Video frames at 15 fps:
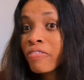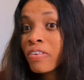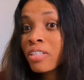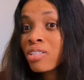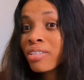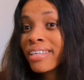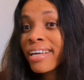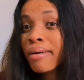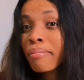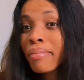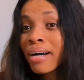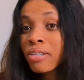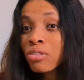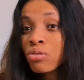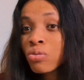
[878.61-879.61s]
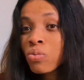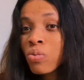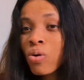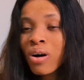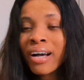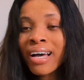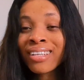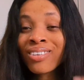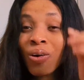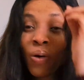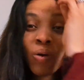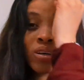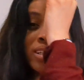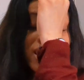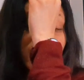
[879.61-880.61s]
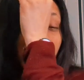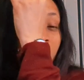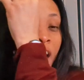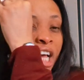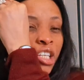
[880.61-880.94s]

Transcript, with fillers: fit to get back to work and all that